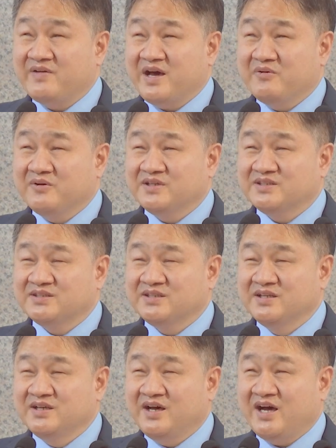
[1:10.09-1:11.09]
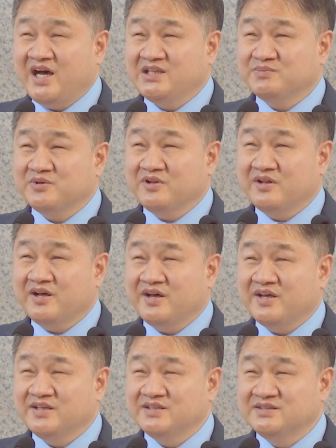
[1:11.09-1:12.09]
I was
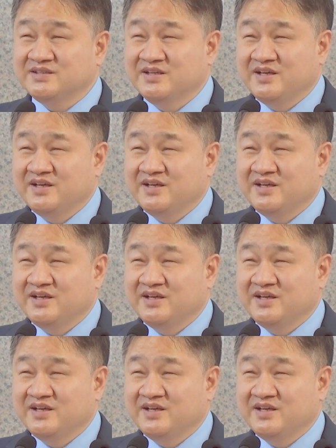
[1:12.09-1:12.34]
hospitalized